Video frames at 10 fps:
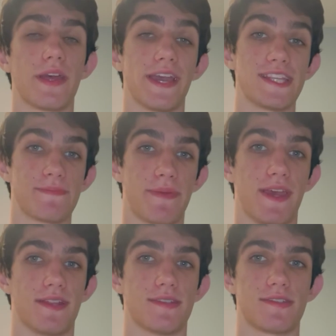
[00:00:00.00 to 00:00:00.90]
its
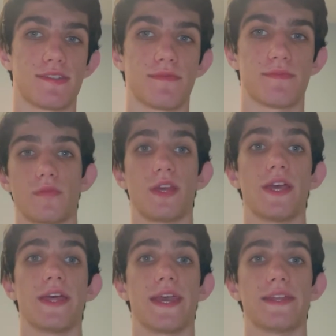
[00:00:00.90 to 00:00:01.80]
pins.
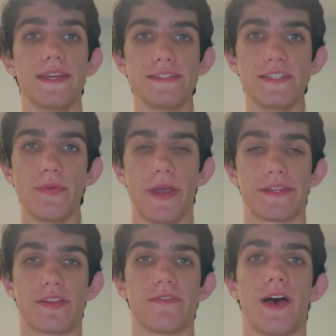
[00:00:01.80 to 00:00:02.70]
An easy way to
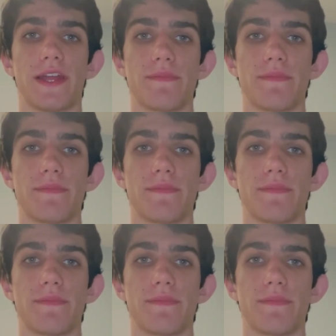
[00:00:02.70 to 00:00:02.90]
define a